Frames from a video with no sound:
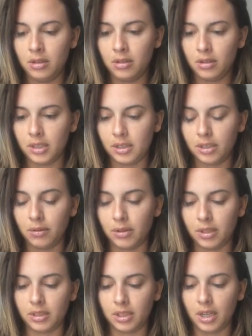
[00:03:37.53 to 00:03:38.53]
Let's see what
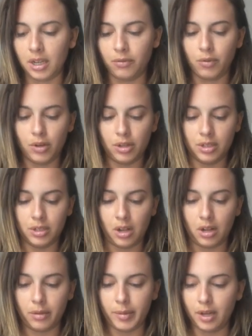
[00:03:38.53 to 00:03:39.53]
this King of Wands is
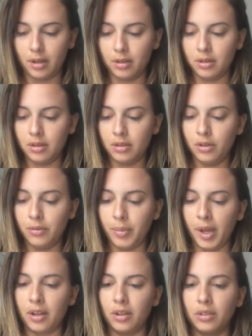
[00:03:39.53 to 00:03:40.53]
all about. Two of
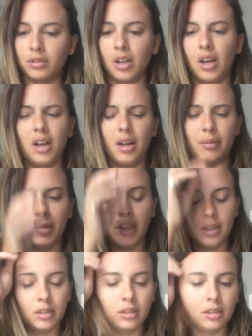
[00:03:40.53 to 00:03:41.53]
Pentacles.
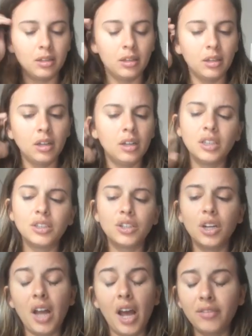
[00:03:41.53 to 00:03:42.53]
This
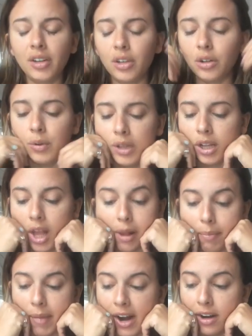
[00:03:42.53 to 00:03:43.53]
could have to do with like
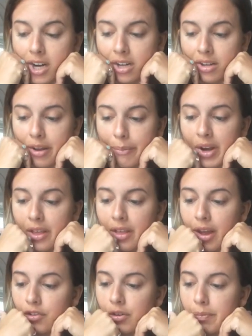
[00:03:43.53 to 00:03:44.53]
marriage, somebody
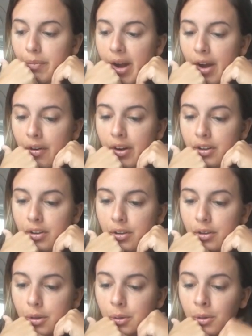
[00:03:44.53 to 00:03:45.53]
that you're married
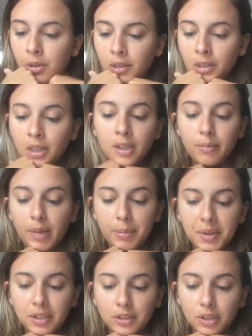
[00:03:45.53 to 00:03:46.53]
to.
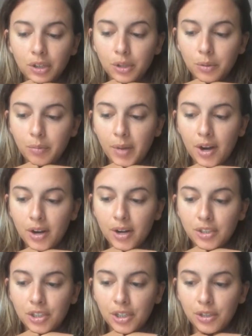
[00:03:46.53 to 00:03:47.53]
Maybe it's a new
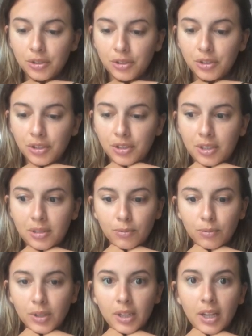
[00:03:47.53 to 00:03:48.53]
marriage and you're just
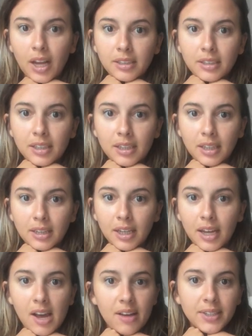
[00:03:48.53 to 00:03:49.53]
realizing that they
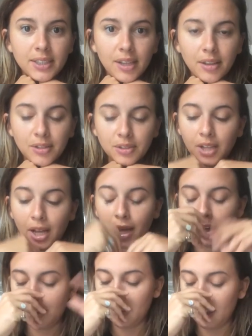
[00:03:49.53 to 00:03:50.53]
have this other
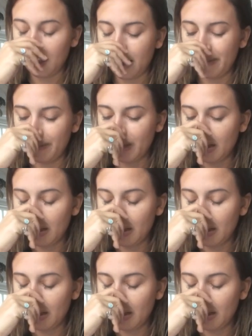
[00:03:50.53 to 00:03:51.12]
side to them.